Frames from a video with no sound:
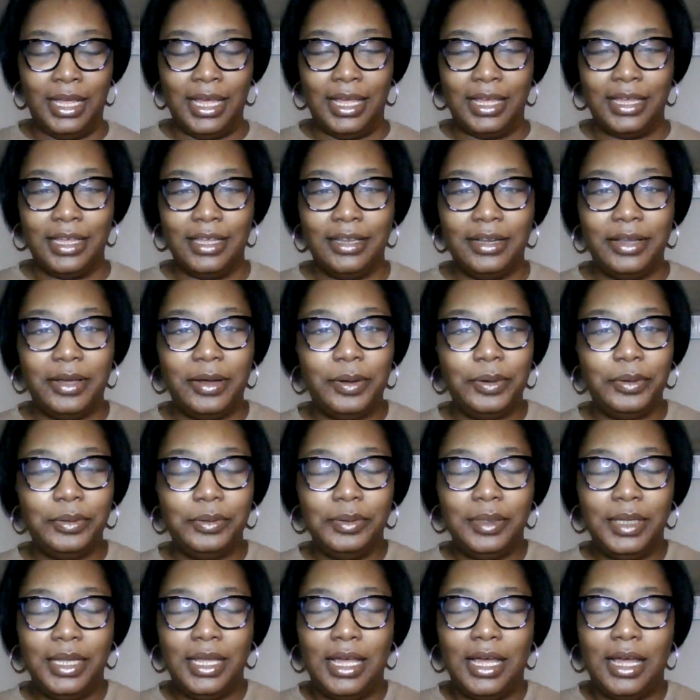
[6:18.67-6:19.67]

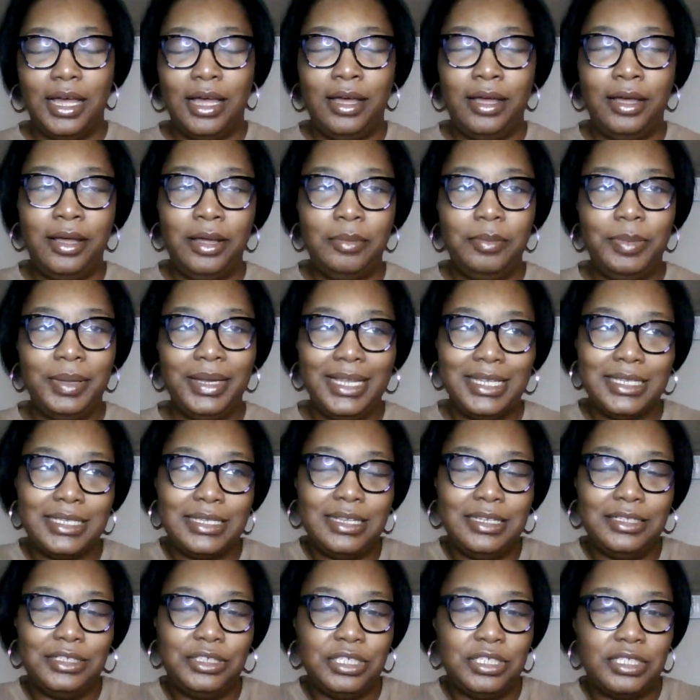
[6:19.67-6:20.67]
but
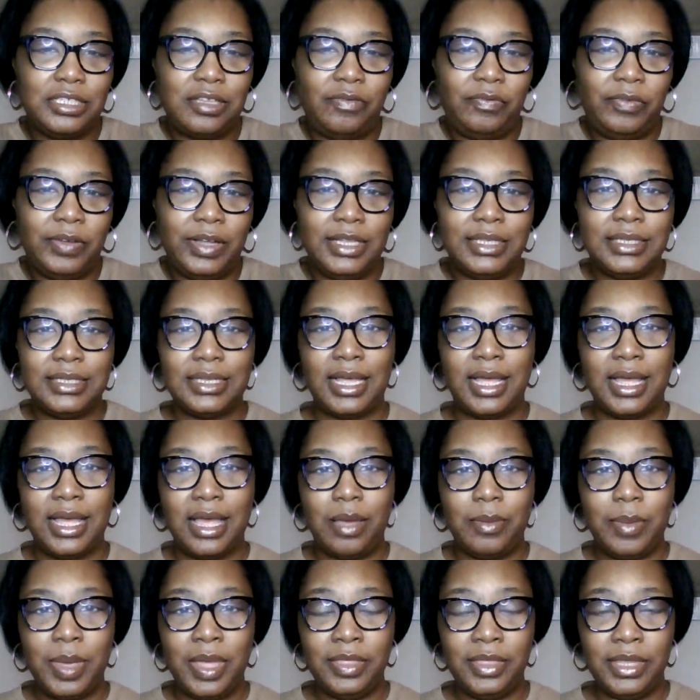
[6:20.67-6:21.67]
it's just a fun
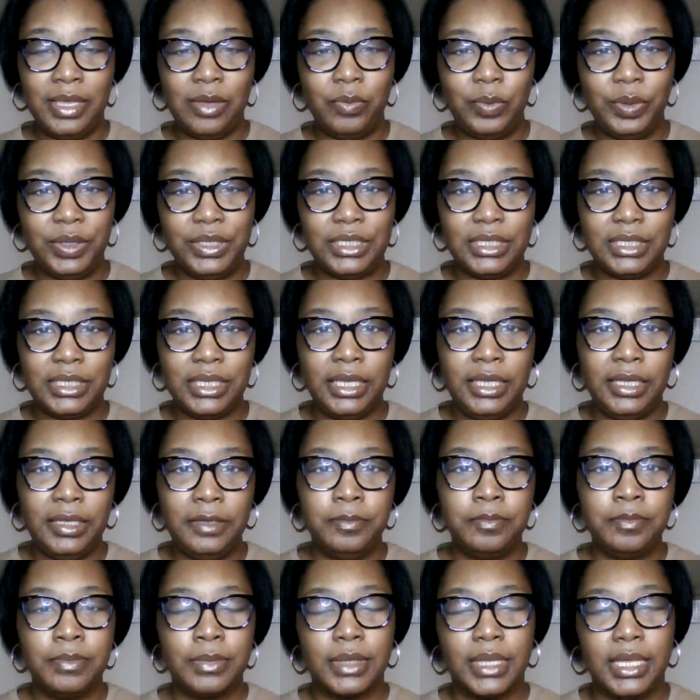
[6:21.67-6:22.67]
time. And then we
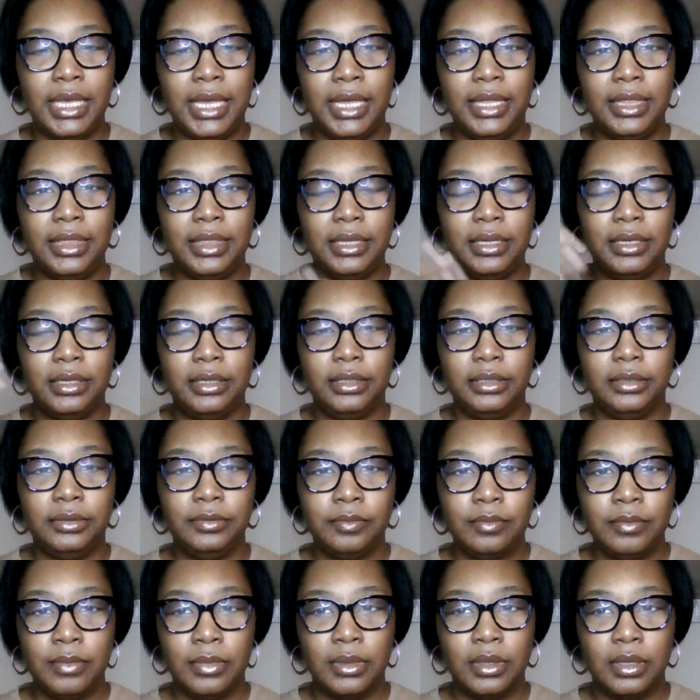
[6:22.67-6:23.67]
see in the
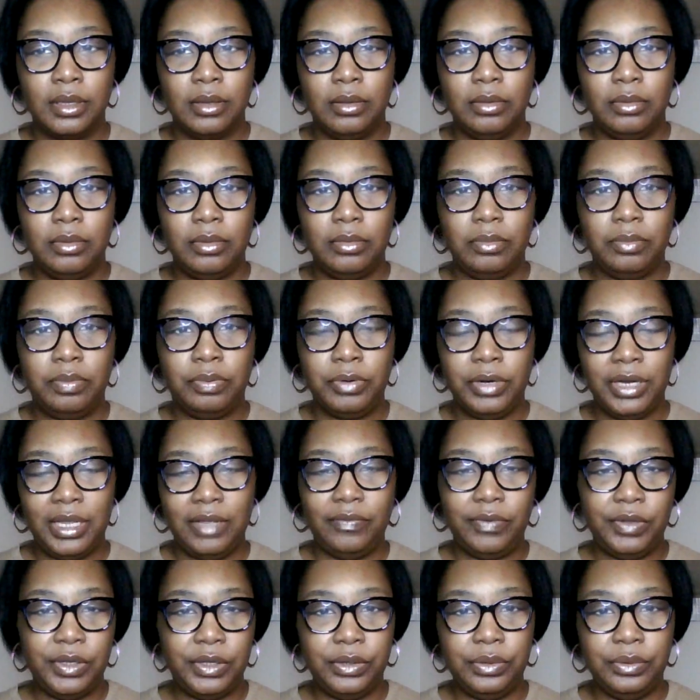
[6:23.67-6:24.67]

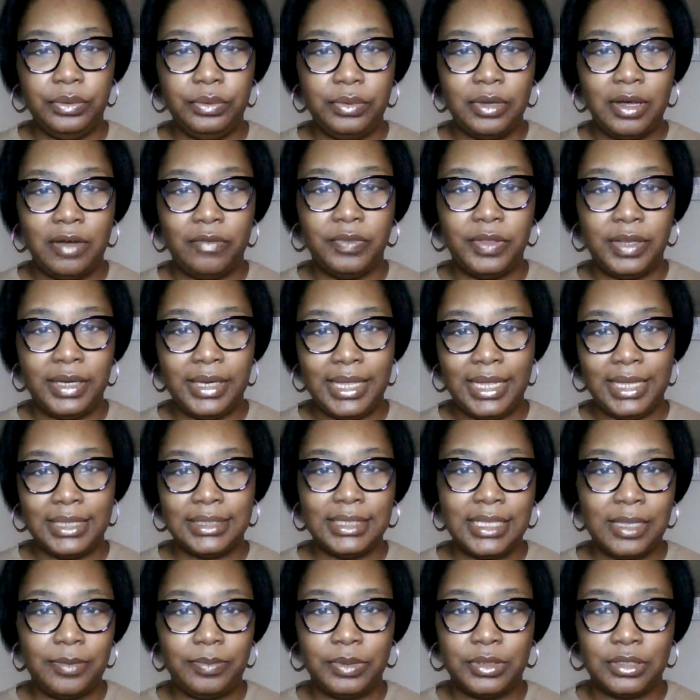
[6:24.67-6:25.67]
preview of the next
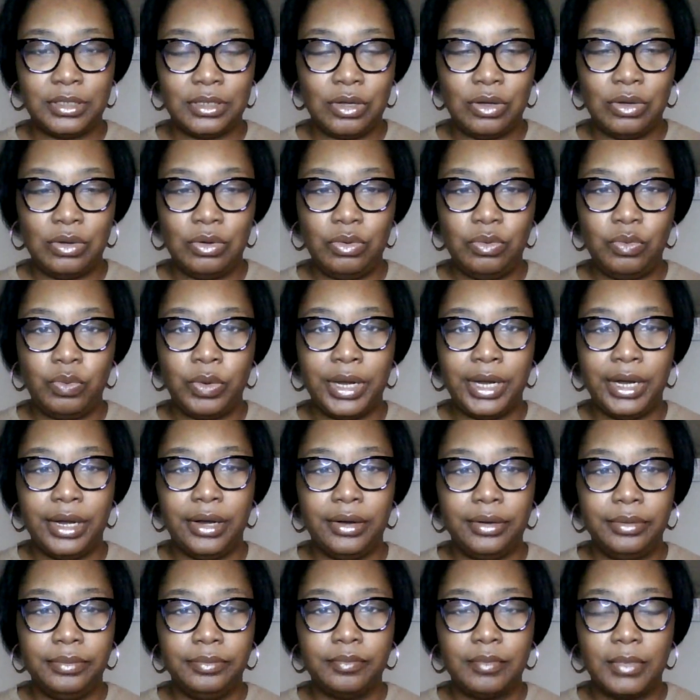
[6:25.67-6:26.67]
episode
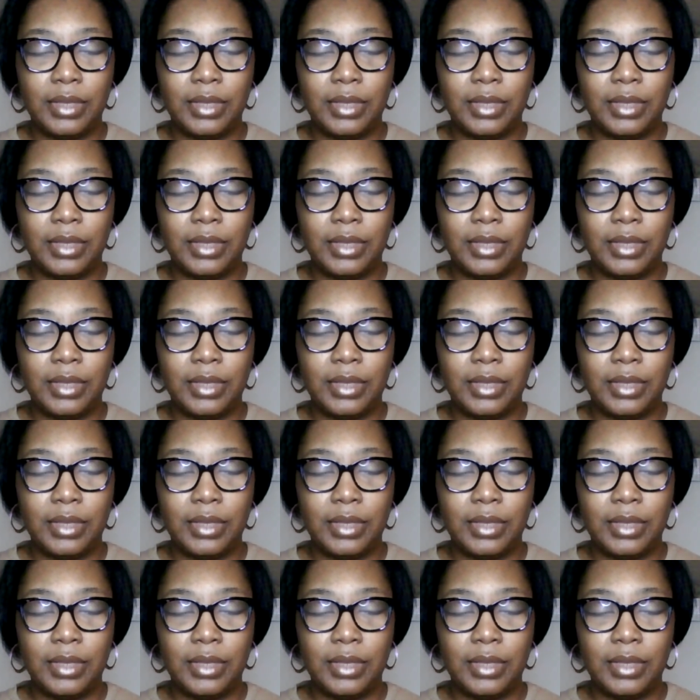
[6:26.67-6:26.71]
where